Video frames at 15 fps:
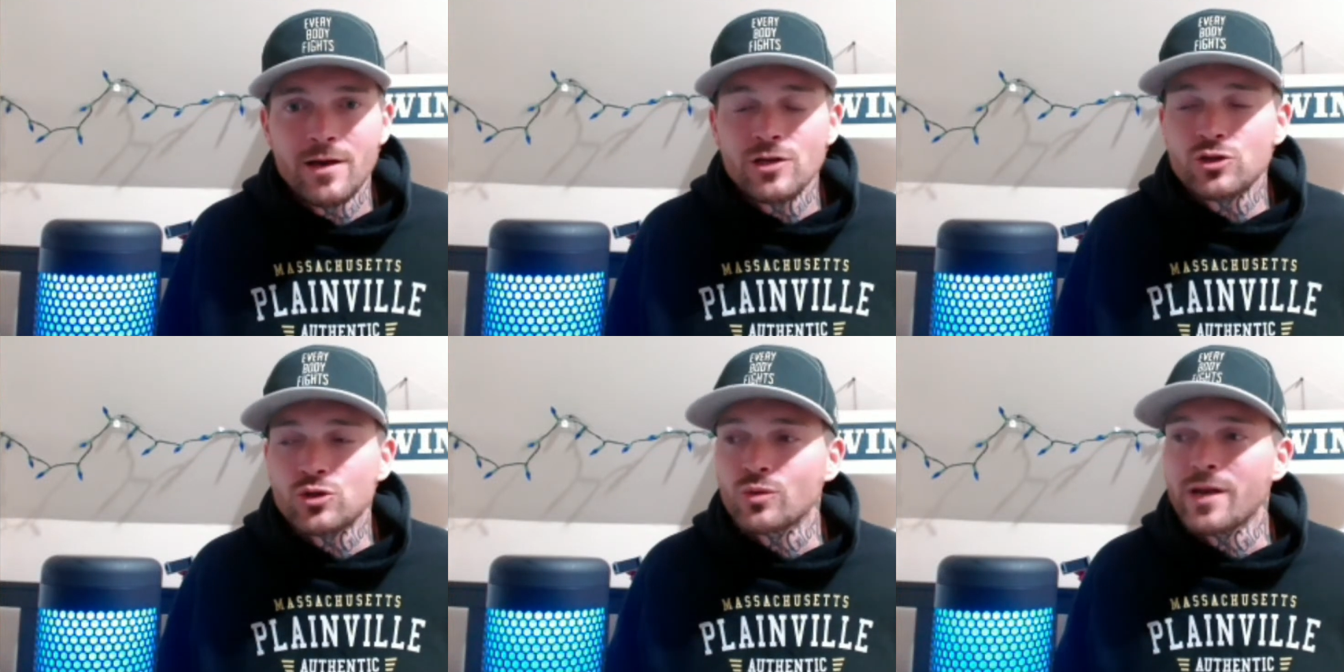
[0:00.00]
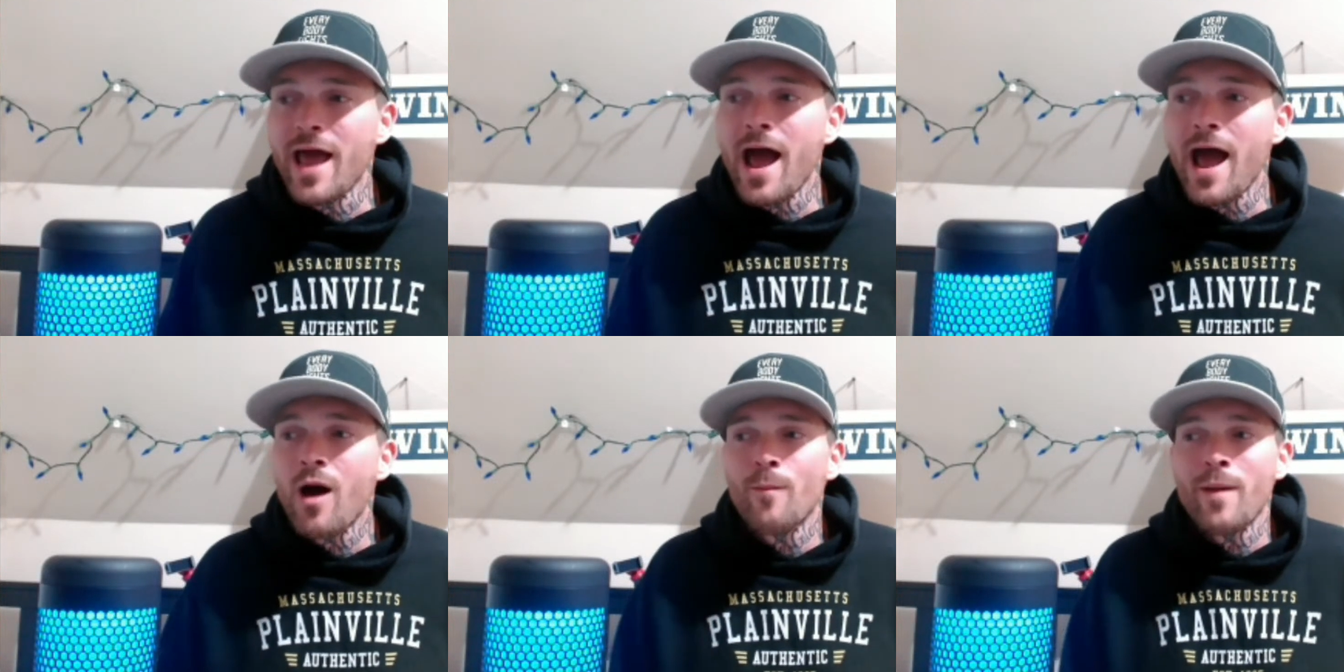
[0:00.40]
So
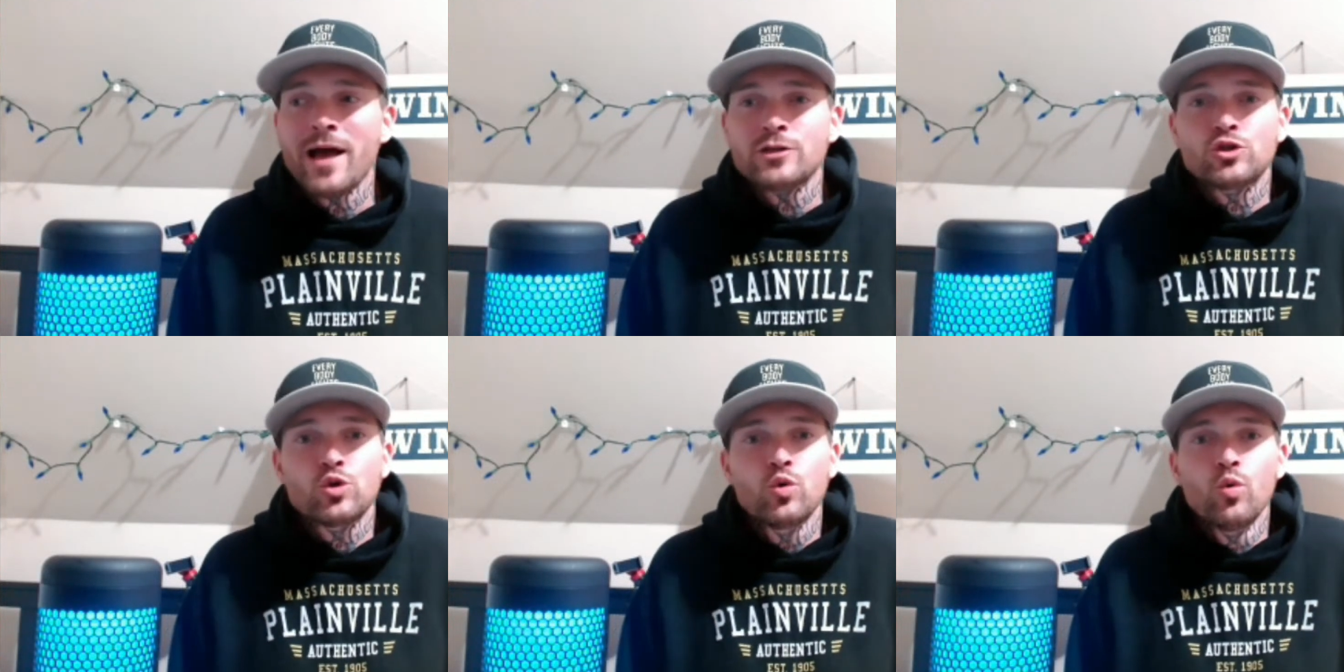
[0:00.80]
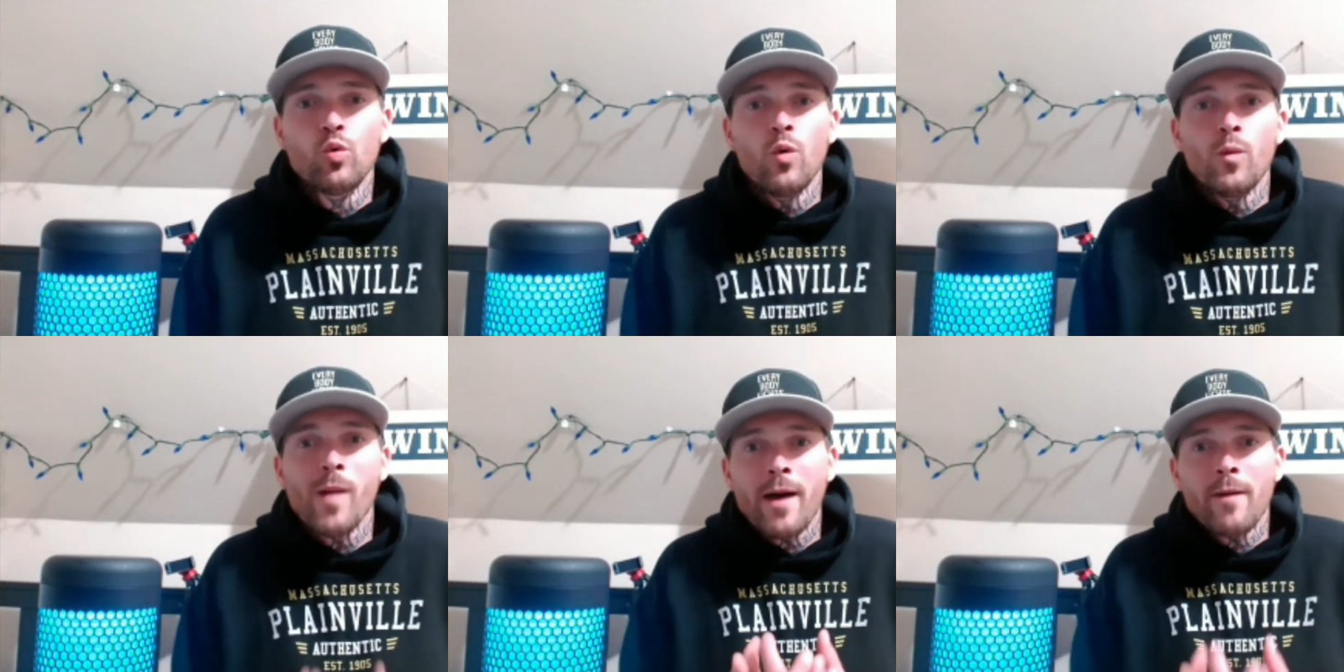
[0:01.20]
now my
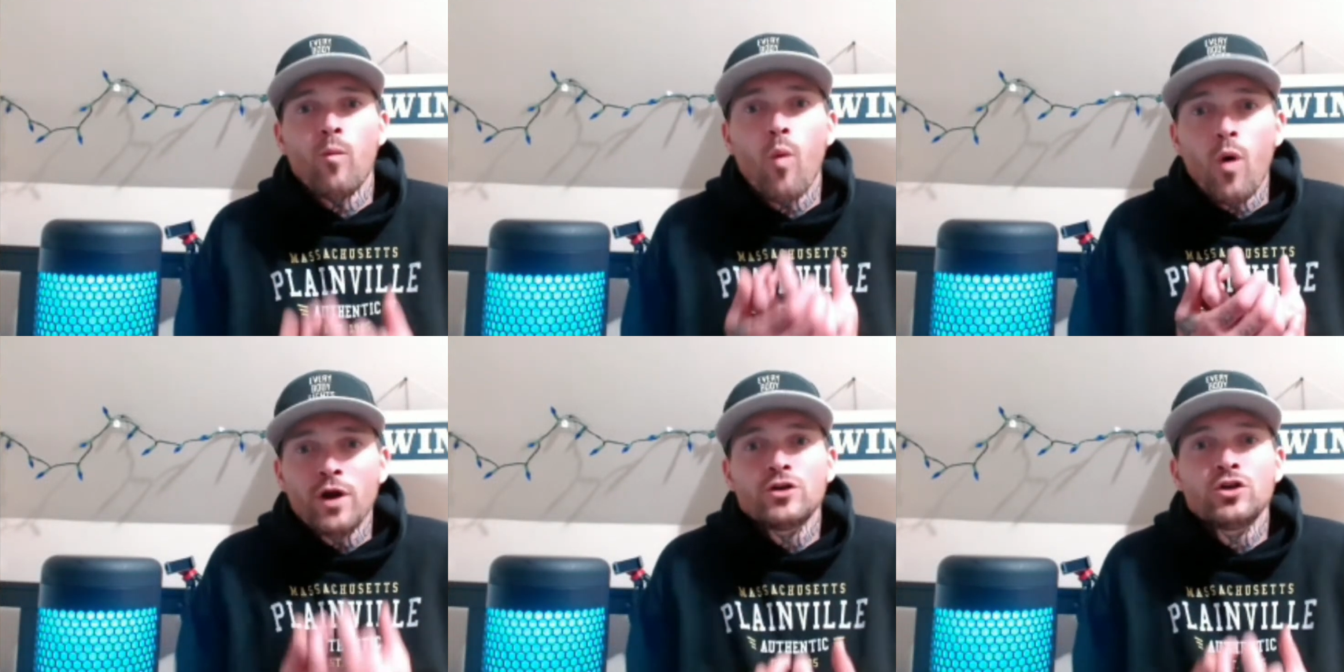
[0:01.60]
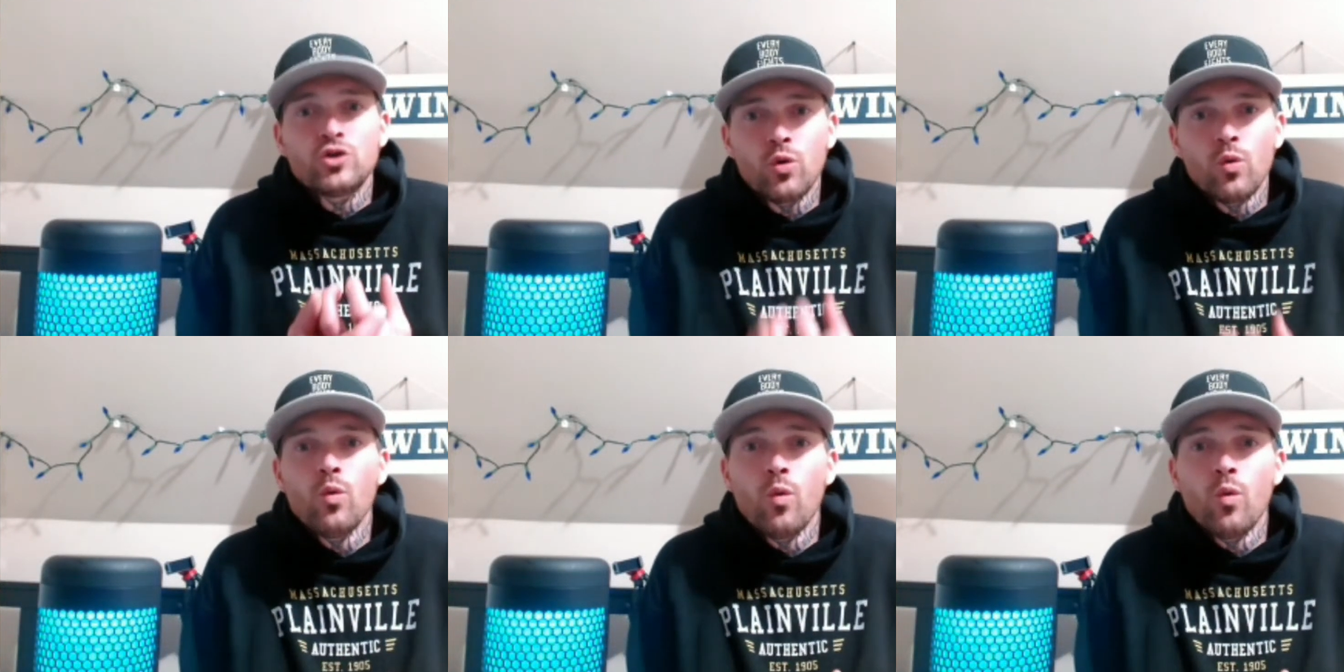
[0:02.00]
one
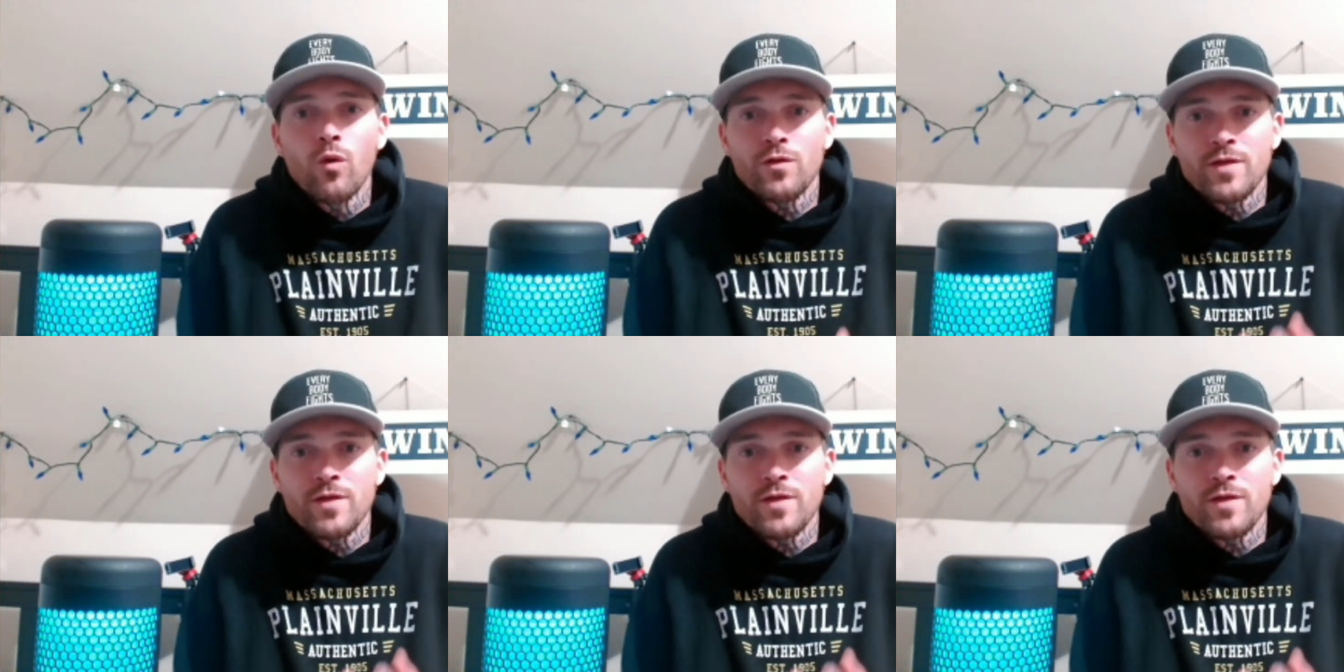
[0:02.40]
tool